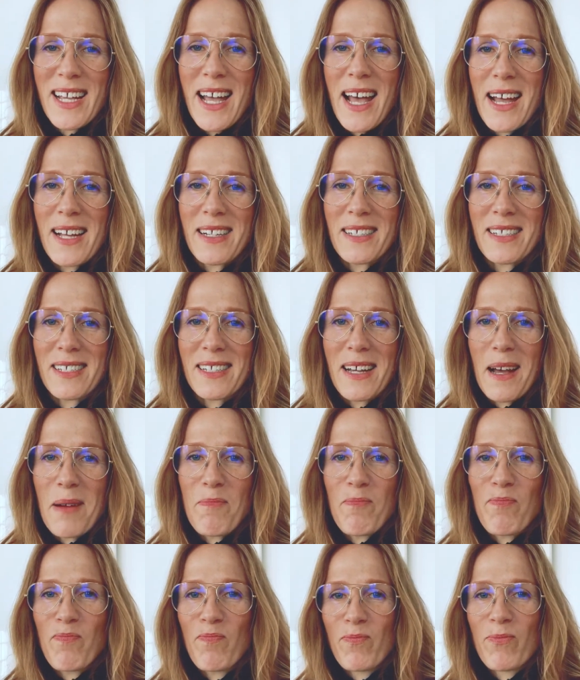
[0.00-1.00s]
And
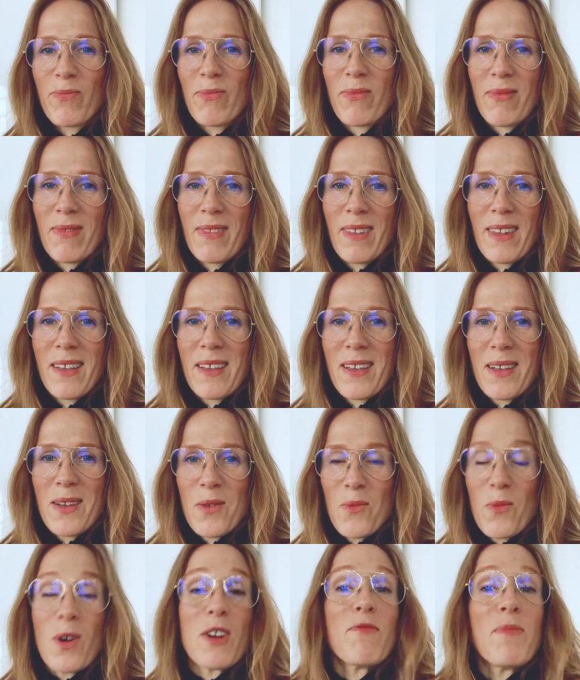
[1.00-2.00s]

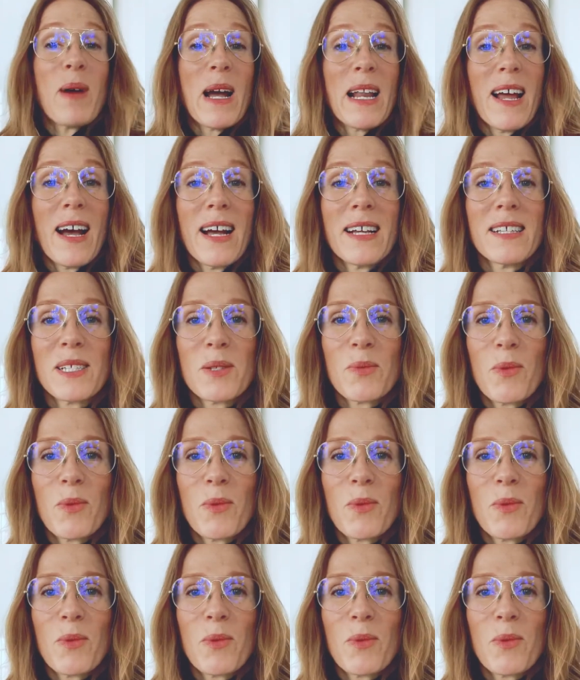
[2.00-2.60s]
one of my lines